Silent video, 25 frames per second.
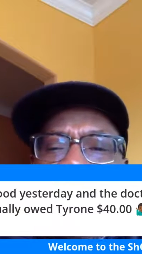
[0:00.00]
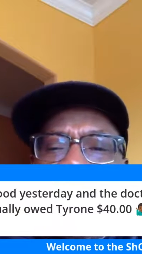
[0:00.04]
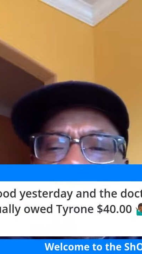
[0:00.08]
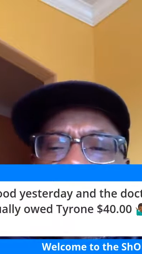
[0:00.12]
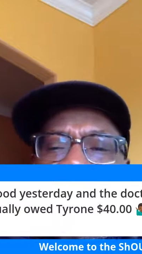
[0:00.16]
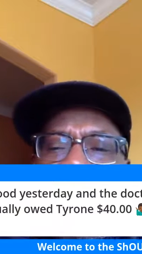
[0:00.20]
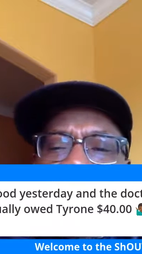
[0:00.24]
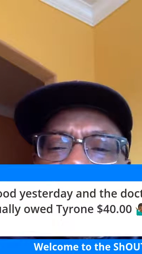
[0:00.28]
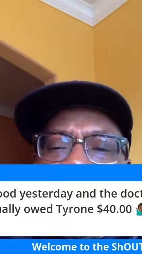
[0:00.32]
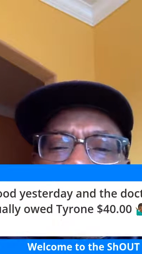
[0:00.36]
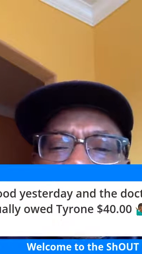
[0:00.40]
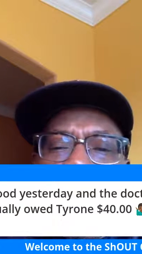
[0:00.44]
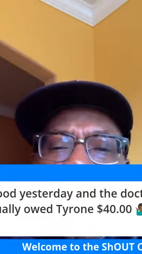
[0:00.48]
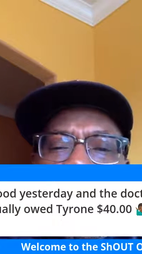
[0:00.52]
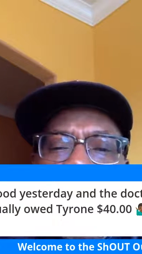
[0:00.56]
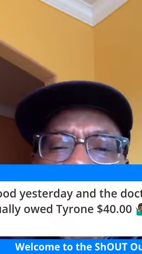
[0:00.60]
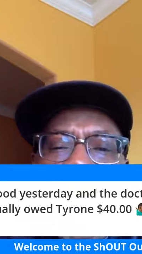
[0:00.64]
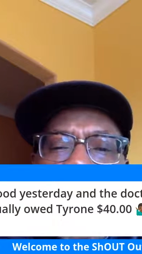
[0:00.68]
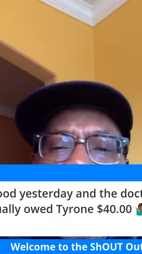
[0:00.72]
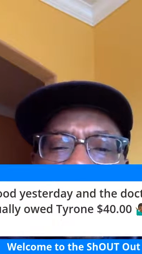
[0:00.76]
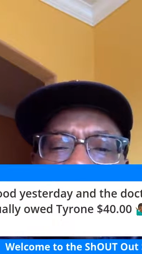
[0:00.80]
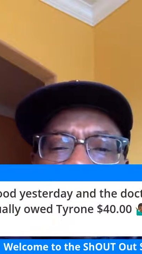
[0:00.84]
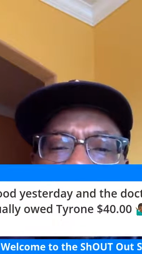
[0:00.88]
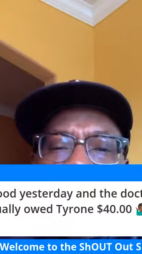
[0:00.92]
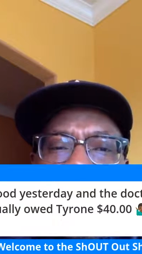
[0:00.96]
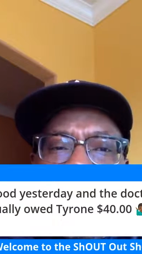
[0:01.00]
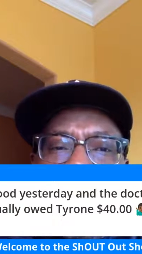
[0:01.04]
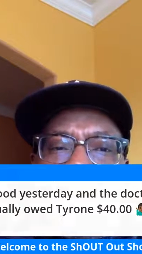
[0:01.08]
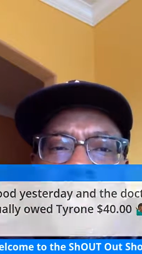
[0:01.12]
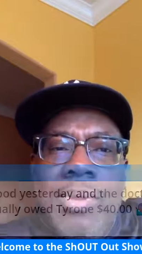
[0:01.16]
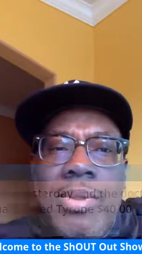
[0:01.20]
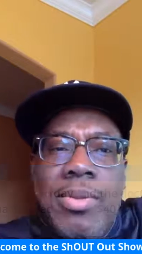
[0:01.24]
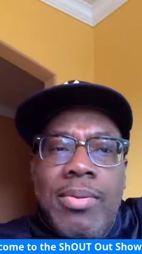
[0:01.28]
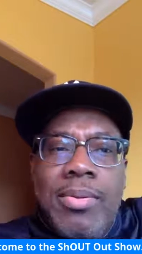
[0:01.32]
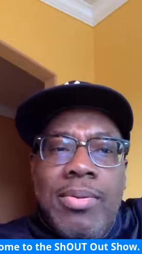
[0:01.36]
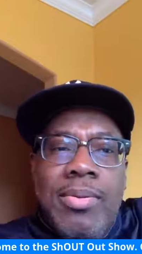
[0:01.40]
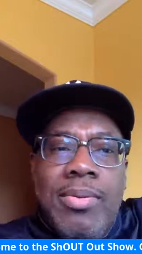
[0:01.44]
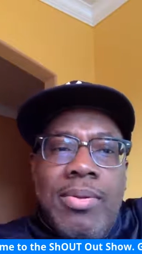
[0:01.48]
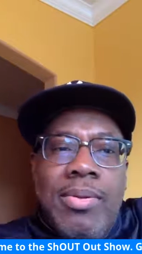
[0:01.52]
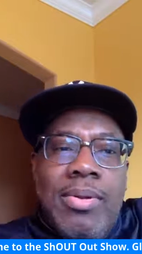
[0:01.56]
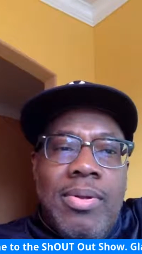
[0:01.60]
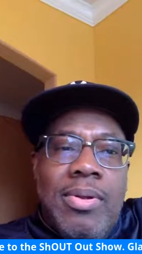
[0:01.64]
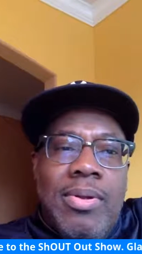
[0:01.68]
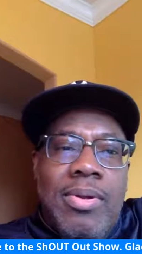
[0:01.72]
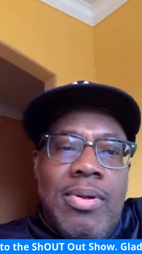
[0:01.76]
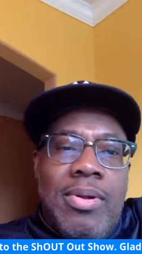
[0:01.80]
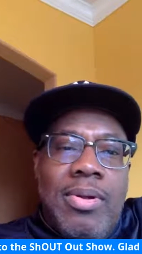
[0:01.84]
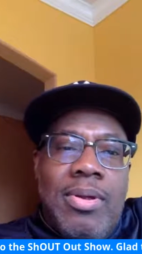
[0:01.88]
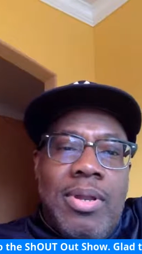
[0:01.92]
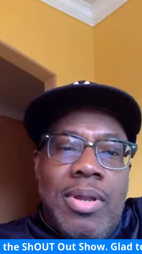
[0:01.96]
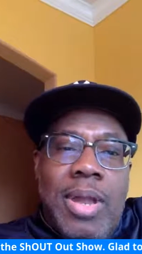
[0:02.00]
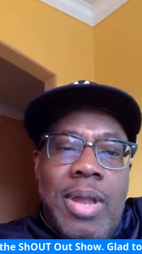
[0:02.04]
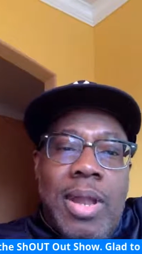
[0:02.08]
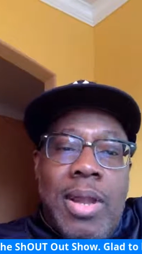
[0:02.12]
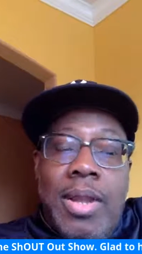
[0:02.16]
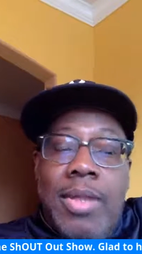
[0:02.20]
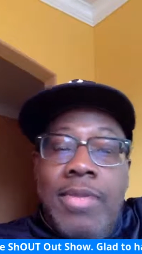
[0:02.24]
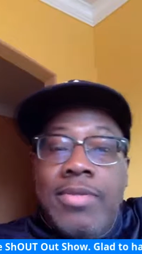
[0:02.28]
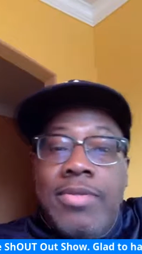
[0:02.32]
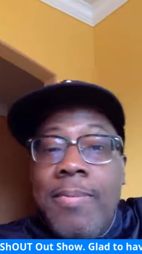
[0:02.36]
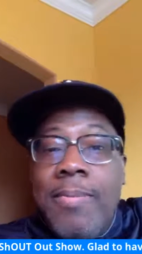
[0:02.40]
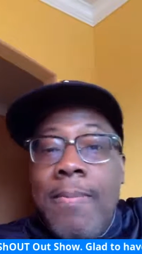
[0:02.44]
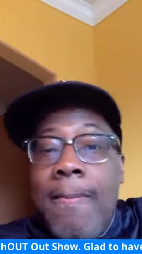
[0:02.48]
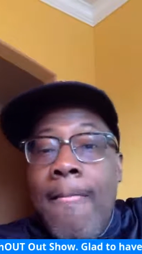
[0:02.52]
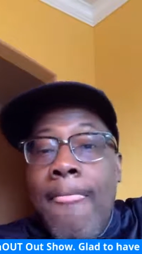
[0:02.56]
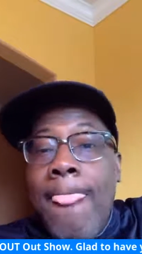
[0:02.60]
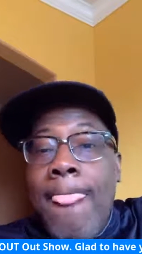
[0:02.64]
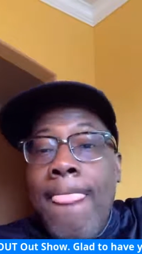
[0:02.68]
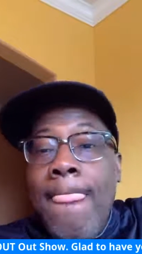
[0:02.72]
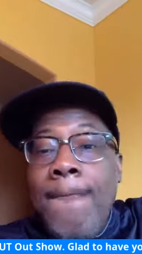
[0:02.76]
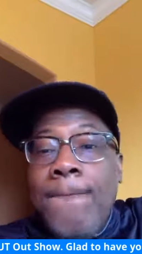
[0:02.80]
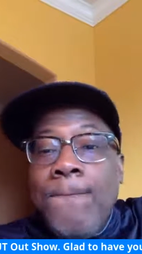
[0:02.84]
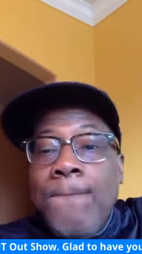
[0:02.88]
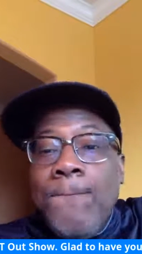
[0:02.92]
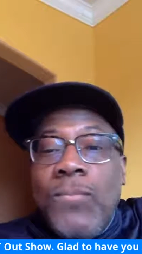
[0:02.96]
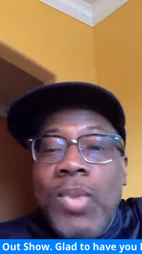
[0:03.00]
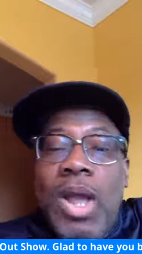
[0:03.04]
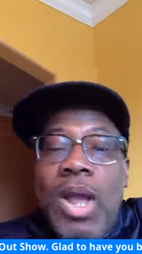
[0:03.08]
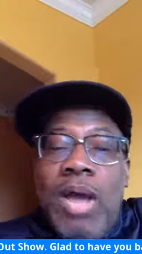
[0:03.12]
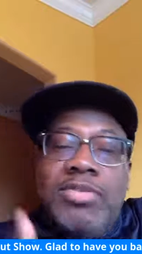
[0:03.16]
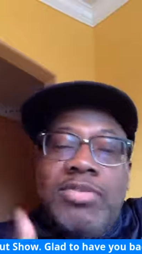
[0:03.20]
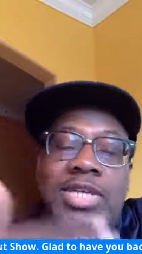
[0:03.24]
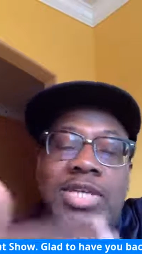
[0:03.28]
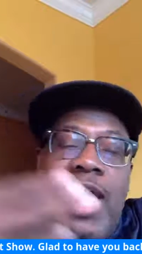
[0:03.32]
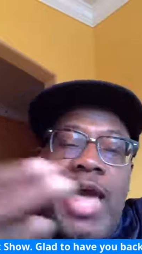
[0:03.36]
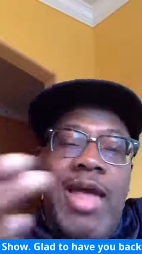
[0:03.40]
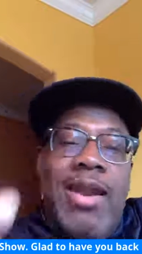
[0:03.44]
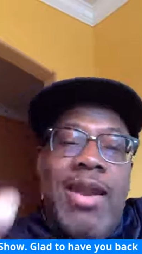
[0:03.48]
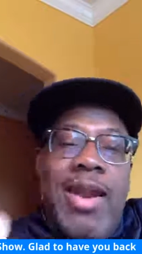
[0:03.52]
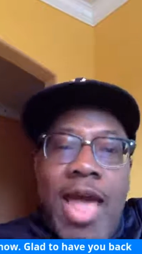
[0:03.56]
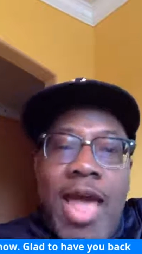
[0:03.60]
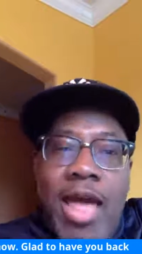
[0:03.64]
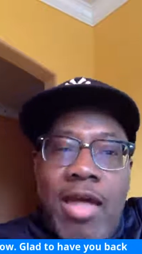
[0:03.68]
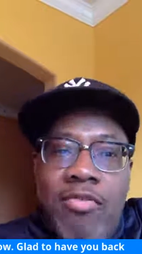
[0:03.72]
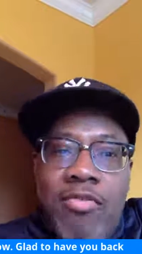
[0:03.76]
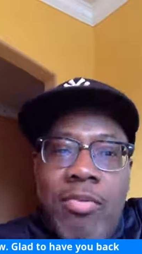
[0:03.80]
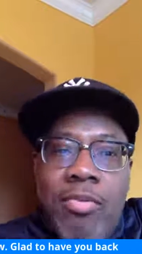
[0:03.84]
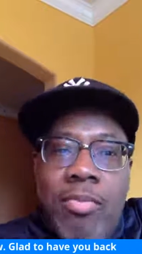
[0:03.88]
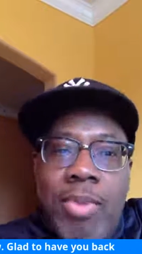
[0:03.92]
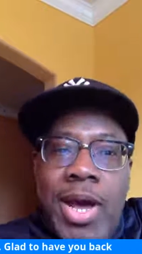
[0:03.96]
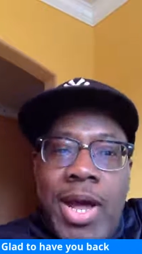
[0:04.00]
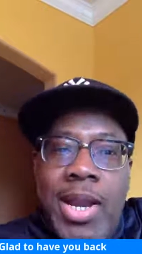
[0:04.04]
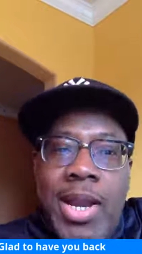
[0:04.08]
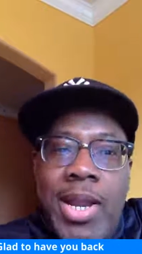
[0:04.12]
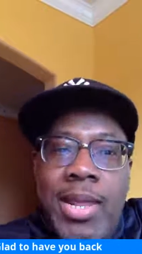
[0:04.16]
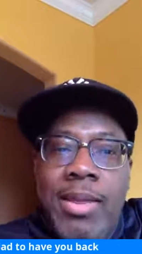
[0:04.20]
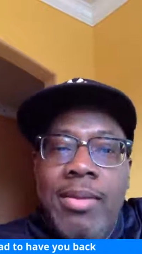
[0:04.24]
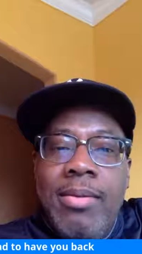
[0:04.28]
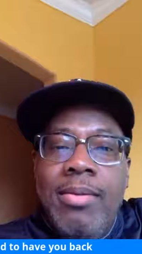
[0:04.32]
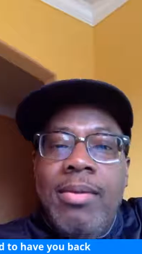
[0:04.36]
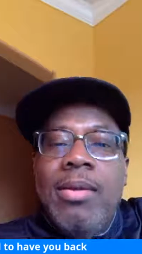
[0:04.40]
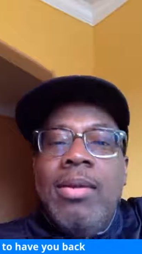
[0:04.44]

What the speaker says: got $40 coming. Now listen, shout out to everybody.